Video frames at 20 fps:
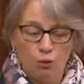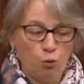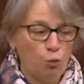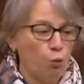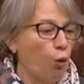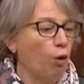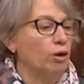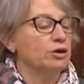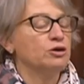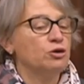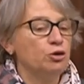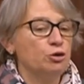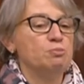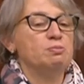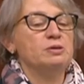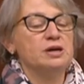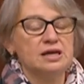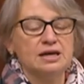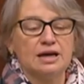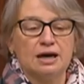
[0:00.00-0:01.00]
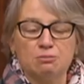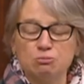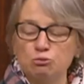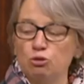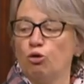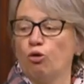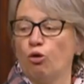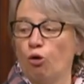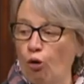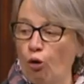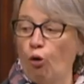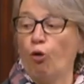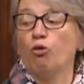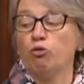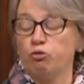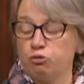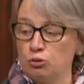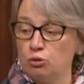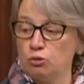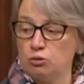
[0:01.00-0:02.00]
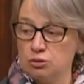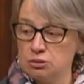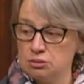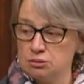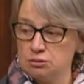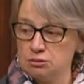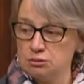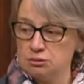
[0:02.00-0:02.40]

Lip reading: What could be a more awful